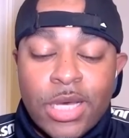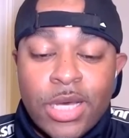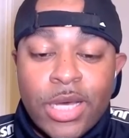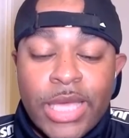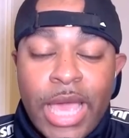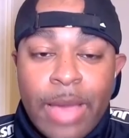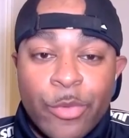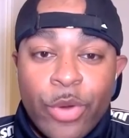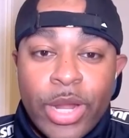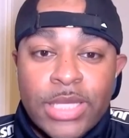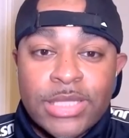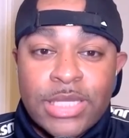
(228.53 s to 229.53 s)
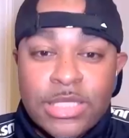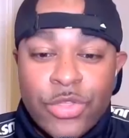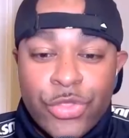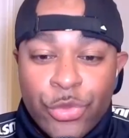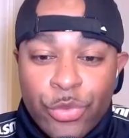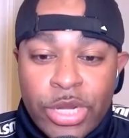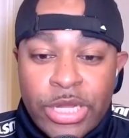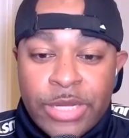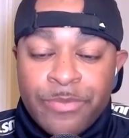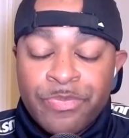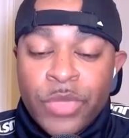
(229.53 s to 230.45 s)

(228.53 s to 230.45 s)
uh, Cabaret season three.